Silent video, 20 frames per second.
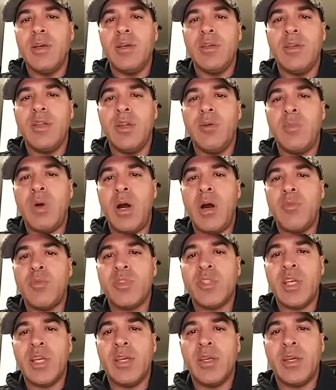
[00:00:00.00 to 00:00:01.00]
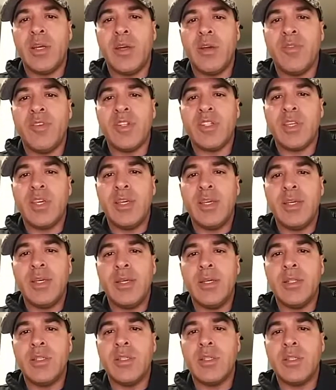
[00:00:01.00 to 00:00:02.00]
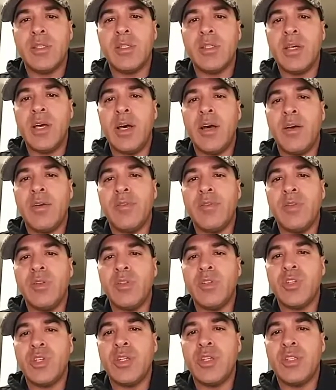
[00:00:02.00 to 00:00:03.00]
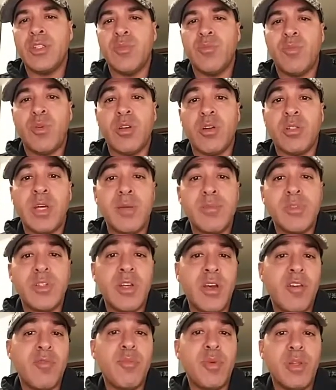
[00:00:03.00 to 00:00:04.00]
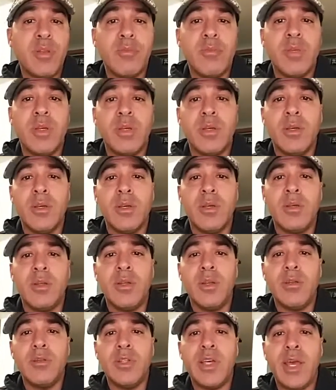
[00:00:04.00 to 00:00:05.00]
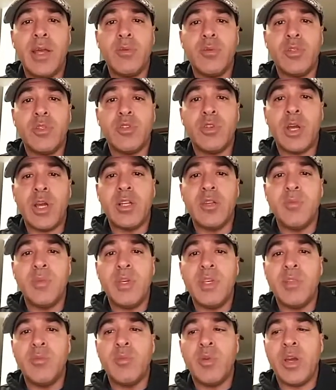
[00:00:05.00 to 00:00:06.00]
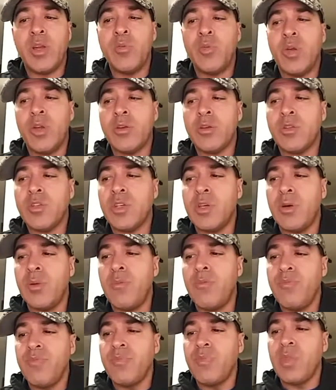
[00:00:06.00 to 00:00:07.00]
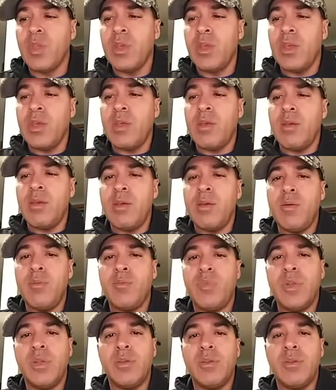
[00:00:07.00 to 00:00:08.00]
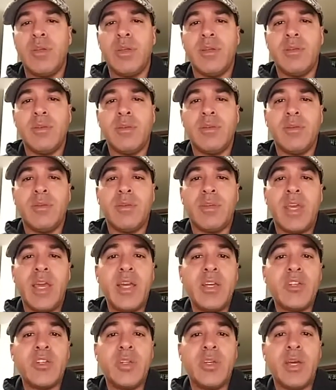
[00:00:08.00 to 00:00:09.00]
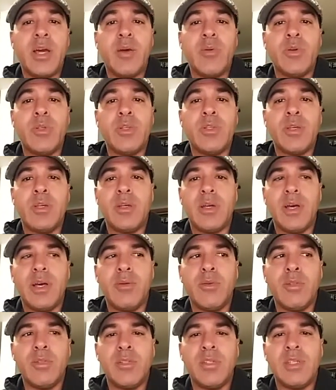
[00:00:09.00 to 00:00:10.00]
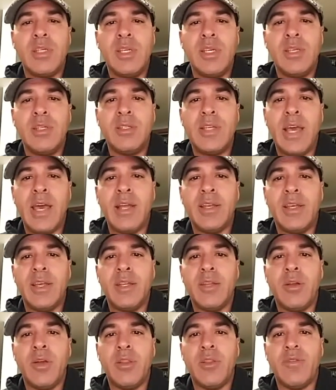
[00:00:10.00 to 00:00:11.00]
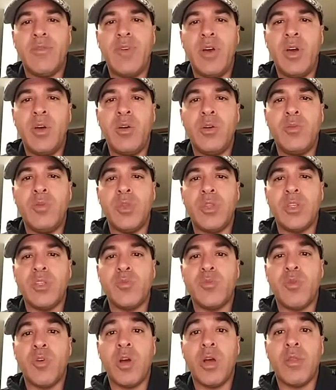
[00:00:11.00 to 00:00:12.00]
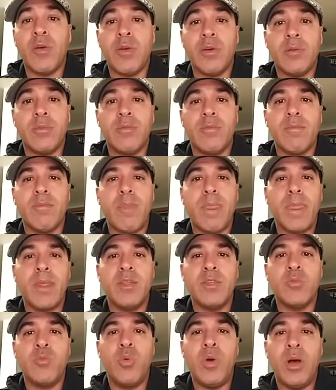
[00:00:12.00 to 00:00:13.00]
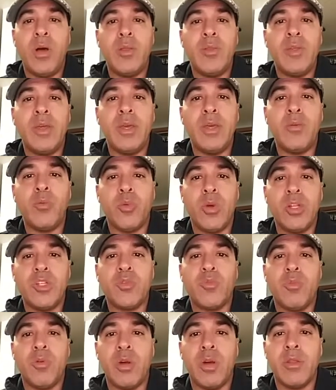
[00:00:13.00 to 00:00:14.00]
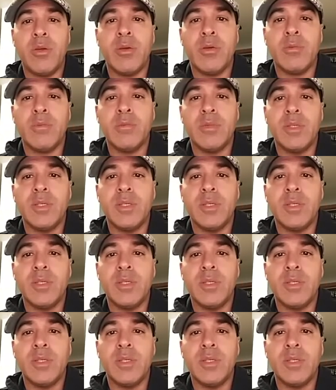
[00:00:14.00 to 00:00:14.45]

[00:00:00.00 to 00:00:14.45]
mom was taking care of us kids and stuff, and she did some part-time stuff, but, dad was trying to be the breadwinner. So, but occasionally I would see dad getting on the phone with his brother, his wealthy, rich brother.